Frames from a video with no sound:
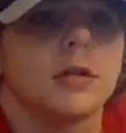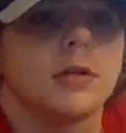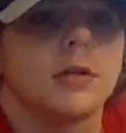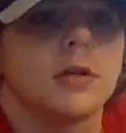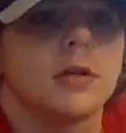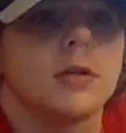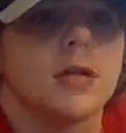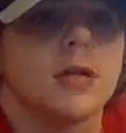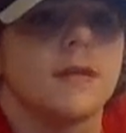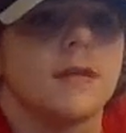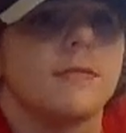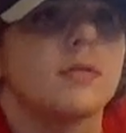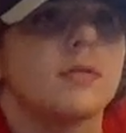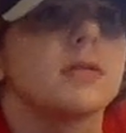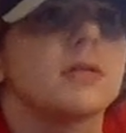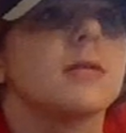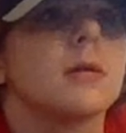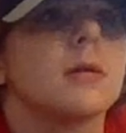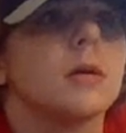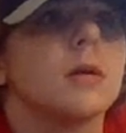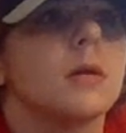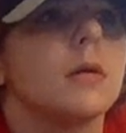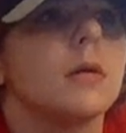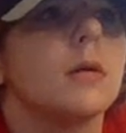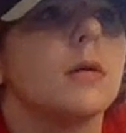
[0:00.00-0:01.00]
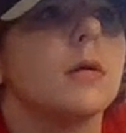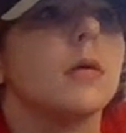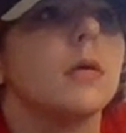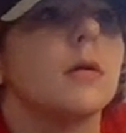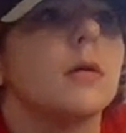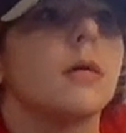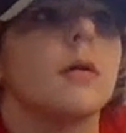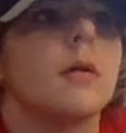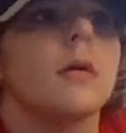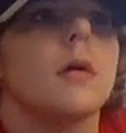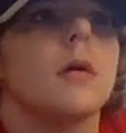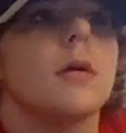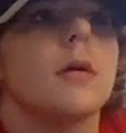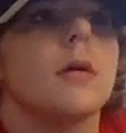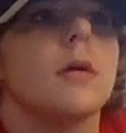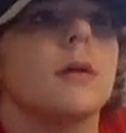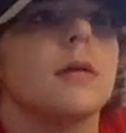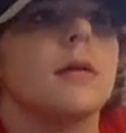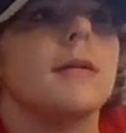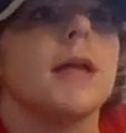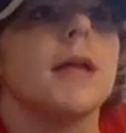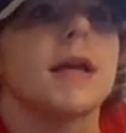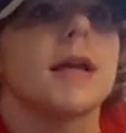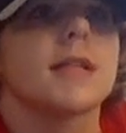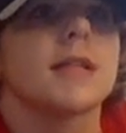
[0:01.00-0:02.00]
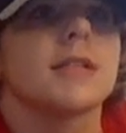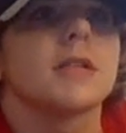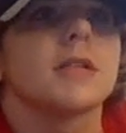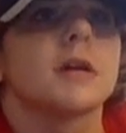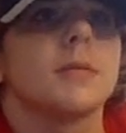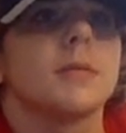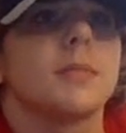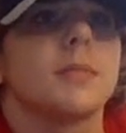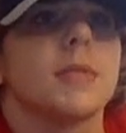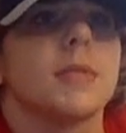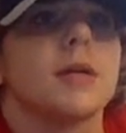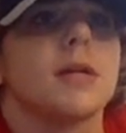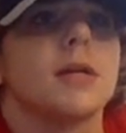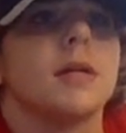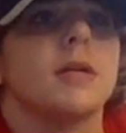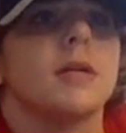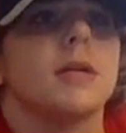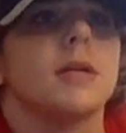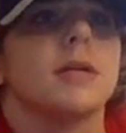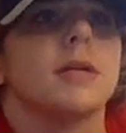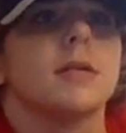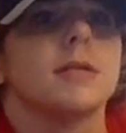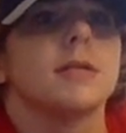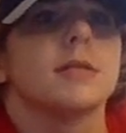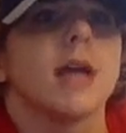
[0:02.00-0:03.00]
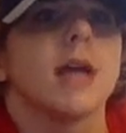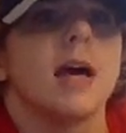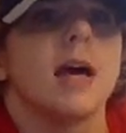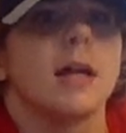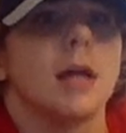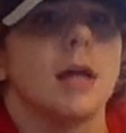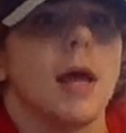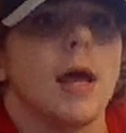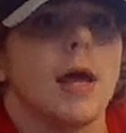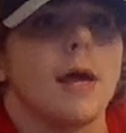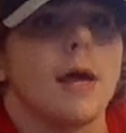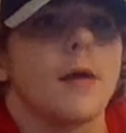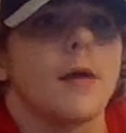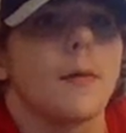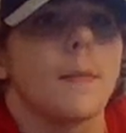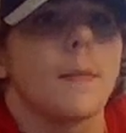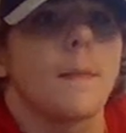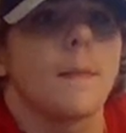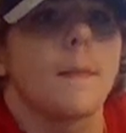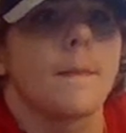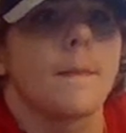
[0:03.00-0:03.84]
really good levels. Next up is LA.